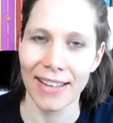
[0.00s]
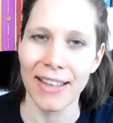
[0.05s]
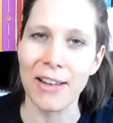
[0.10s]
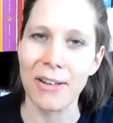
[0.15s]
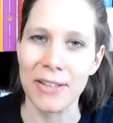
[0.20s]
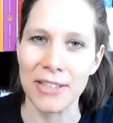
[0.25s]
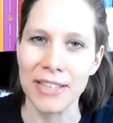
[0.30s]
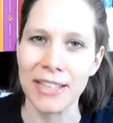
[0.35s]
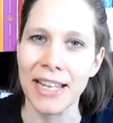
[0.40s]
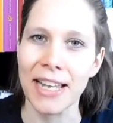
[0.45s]

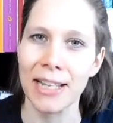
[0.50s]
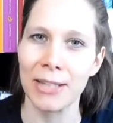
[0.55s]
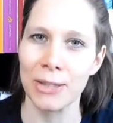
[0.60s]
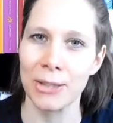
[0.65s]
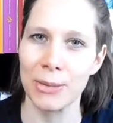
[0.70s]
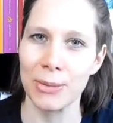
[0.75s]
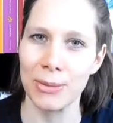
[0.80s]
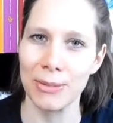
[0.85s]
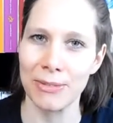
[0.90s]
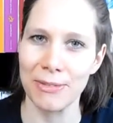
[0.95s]
there is an
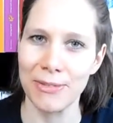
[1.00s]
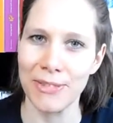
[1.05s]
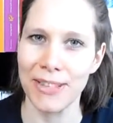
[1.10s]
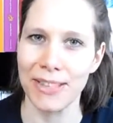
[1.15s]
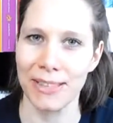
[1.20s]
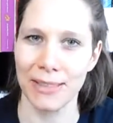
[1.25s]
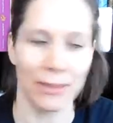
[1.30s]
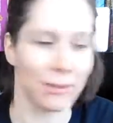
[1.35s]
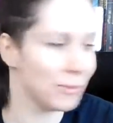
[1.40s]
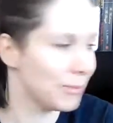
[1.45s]
actual
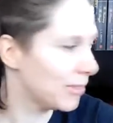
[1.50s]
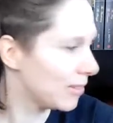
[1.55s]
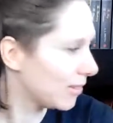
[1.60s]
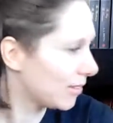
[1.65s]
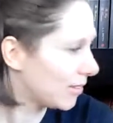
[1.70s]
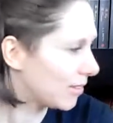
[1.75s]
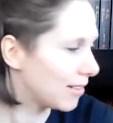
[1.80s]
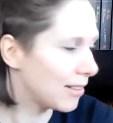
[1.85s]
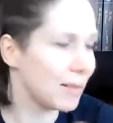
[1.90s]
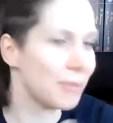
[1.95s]
film
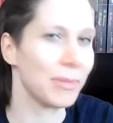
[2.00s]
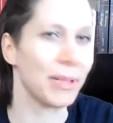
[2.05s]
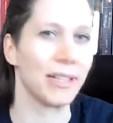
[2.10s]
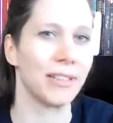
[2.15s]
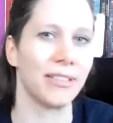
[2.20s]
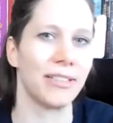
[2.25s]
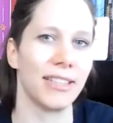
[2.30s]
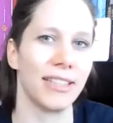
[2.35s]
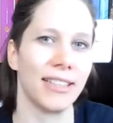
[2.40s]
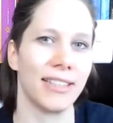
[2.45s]

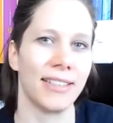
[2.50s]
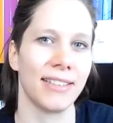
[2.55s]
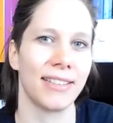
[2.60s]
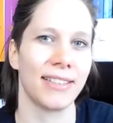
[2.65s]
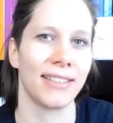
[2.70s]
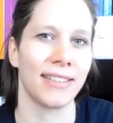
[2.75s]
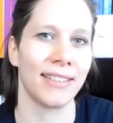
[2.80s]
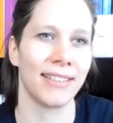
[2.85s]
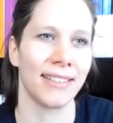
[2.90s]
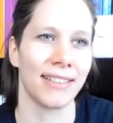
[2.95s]
about this,
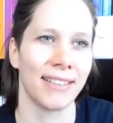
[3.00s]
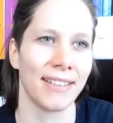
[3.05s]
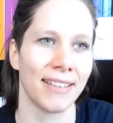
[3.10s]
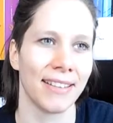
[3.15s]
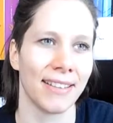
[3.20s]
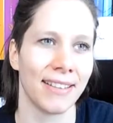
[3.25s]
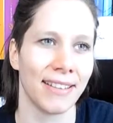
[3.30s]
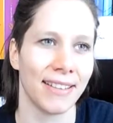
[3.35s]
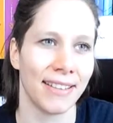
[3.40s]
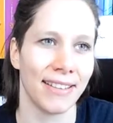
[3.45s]

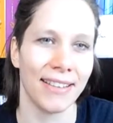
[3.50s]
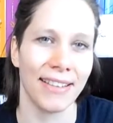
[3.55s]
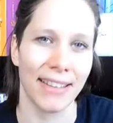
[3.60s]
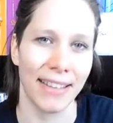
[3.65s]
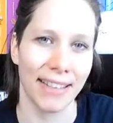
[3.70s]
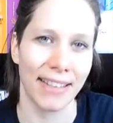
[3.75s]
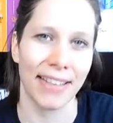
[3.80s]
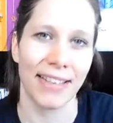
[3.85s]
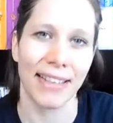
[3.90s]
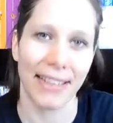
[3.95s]

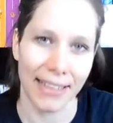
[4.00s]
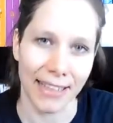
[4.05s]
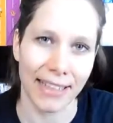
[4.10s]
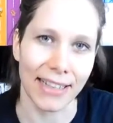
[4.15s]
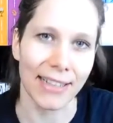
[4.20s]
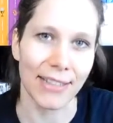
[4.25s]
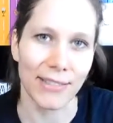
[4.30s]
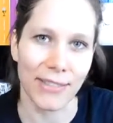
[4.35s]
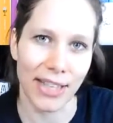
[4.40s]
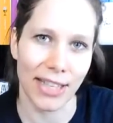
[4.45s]
like a
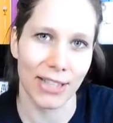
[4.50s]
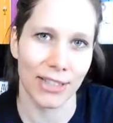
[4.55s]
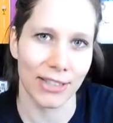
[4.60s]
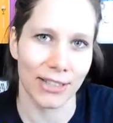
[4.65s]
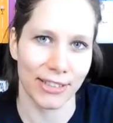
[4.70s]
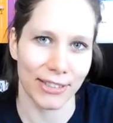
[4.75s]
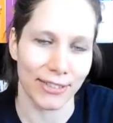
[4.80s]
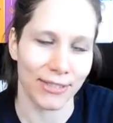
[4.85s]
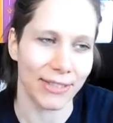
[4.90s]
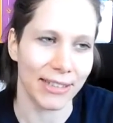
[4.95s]
live
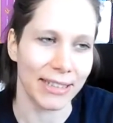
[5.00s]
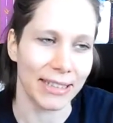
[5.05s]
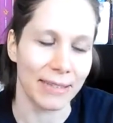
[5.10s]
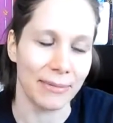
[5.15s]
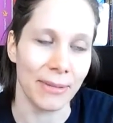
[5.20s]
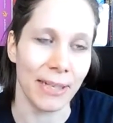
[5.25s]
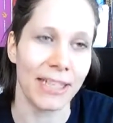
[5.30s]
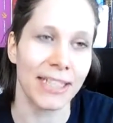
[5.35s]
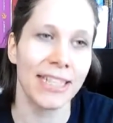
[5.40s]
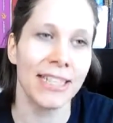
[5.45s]
action
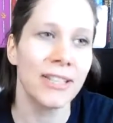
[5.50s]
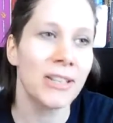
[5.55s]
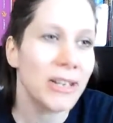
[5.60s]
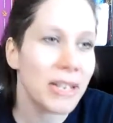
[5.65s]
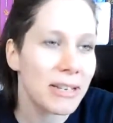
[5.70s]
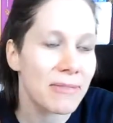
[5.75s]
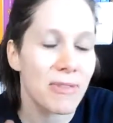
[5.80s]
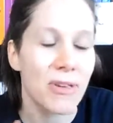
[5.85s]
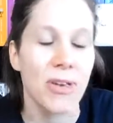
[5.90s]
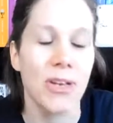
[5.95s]
film. I did
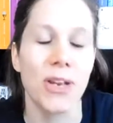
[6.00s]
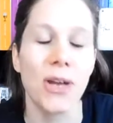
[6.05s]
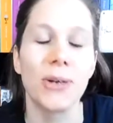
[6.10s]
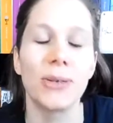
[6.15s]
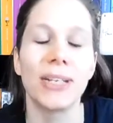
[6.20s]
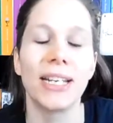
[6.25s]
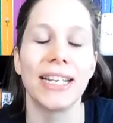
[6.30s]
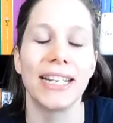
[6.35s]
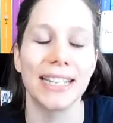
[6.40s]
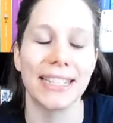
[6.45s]
not even
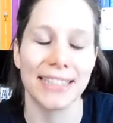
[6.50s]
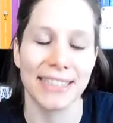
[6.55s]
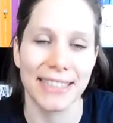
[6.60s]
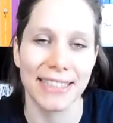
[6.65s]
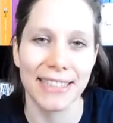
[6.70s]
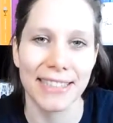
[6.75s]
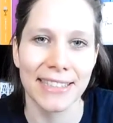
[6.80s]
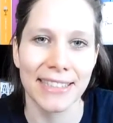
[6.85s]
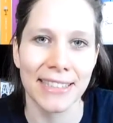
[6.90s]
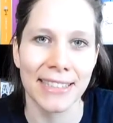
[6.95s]
know that
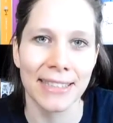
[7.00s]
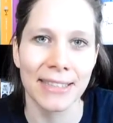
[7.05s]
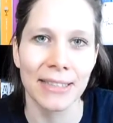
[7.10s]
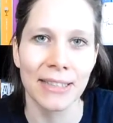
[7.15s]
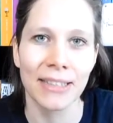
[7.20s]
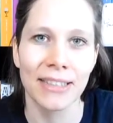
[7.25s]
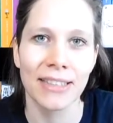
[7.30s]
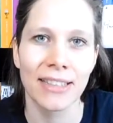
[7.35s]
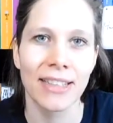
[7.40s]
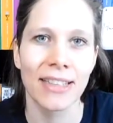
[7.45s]
existed,
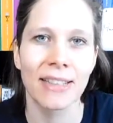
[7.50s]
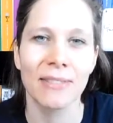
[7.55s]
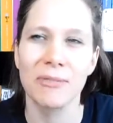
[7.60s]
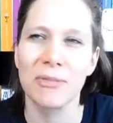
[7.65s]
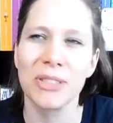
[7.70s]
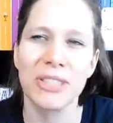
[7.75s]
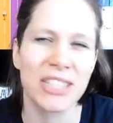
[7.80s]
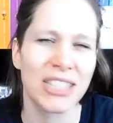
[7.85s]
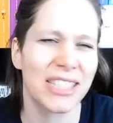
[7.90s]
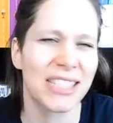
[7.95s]

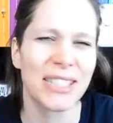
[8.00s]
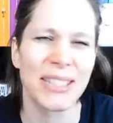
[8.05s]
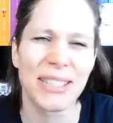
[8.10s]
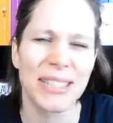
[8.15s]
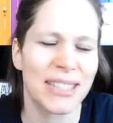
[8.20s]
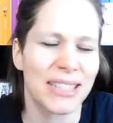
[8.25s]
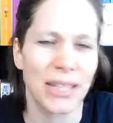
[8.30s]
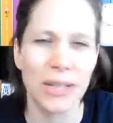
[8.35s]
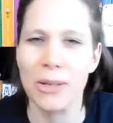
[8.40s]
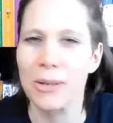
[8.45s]
which is
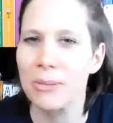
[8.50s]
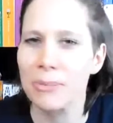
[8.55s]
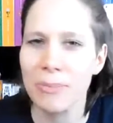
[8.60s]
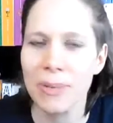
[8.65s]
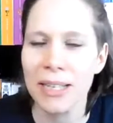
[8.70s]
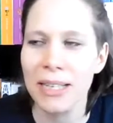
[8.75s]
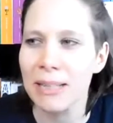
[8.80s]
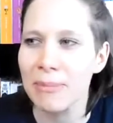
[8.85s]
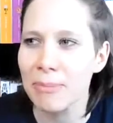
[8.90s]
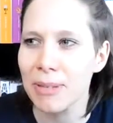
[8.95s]

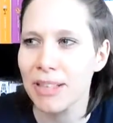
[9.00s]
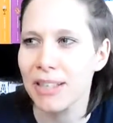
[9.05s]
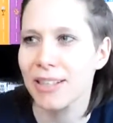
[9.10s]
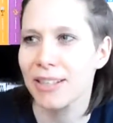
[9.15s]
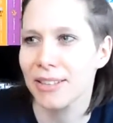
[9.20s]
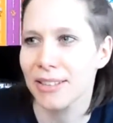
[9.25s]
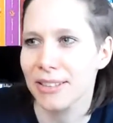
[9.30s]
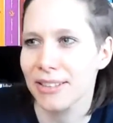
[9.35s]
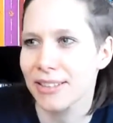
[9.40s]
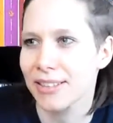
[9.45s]
stupid
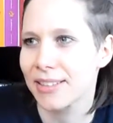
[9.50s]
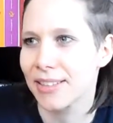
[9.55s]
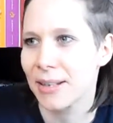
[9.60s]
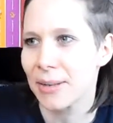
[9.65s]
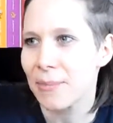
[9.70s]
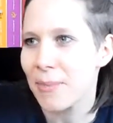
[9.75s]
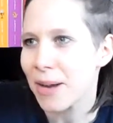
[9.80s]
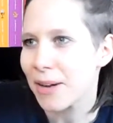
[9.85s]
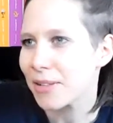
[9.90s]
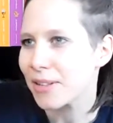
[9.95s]
because
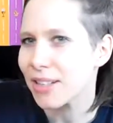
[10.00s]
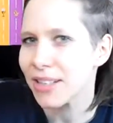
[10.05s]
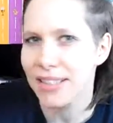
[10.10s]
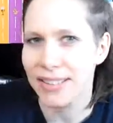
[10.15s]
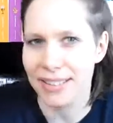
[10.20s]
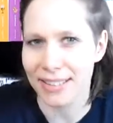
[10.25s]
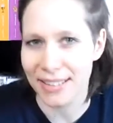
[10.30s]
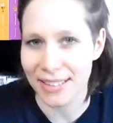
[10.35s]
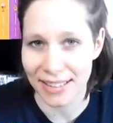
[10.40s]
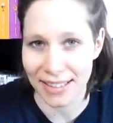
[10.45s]

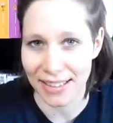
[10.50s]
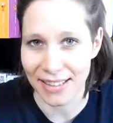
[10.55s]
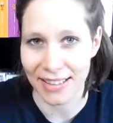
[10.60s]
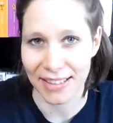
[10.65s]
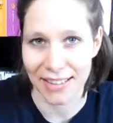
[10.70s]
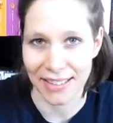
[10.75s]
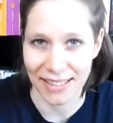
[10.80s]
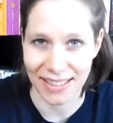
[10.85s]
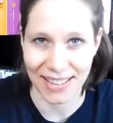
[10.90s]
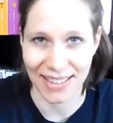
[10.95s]
Americans and,
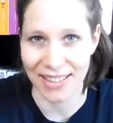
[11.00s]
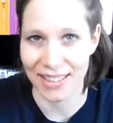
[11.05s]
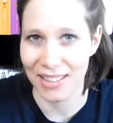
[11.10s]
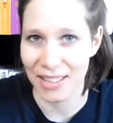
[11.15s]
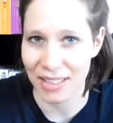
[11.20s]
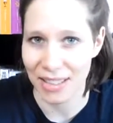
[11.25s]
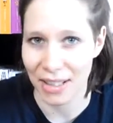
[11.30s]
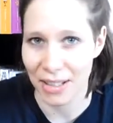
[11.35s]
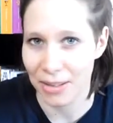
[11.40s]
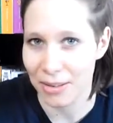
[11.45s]

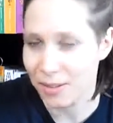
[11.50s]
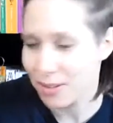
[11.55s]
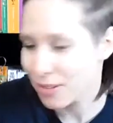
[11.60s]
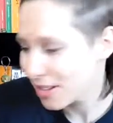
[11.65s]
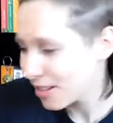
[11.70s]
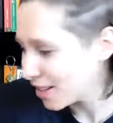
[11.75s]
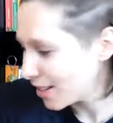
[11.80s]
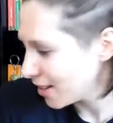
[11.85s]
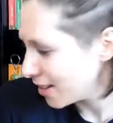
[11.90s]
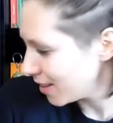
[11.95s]
you know,
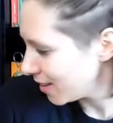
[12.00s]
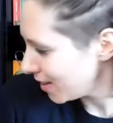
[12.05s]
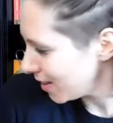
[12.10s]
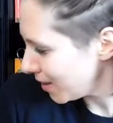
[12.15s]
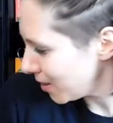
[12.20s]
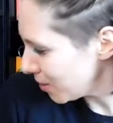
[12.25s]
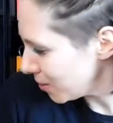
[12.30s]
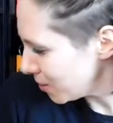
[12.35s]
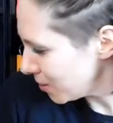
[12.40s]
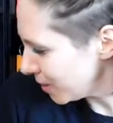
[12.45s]

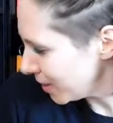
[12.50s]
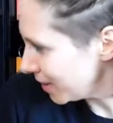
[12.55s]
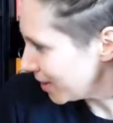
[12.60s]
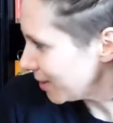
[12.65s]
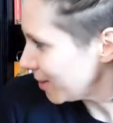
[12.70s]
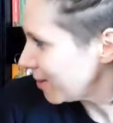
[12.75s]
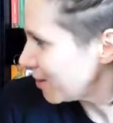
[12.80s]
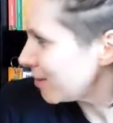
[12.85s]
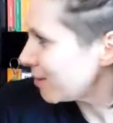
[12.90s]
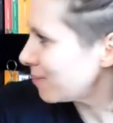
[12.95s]
they
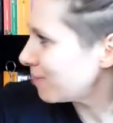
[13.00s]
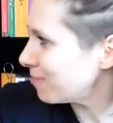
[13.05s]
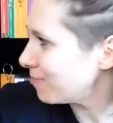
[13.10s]
always